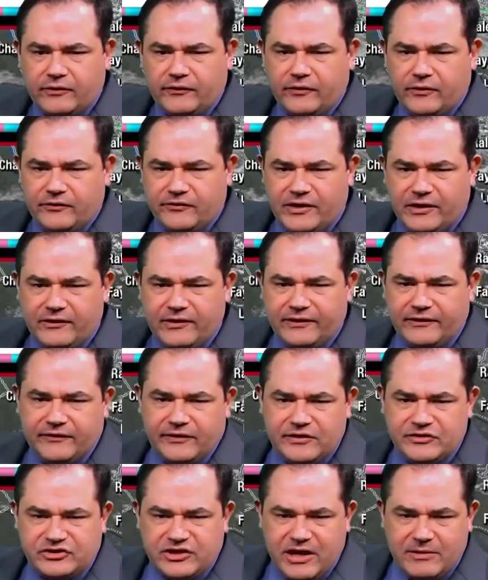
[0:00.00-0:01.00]
So there's not a lot of
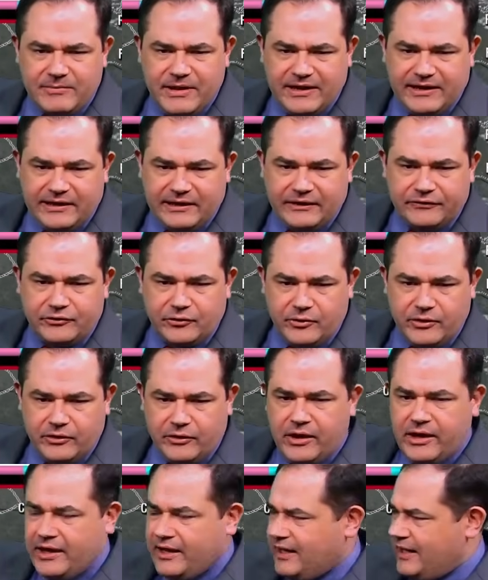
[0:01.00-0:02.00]
sunshine making it through
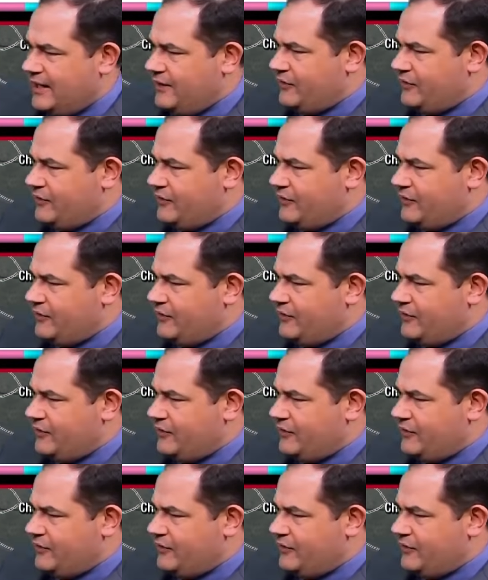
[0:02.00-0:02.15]
in the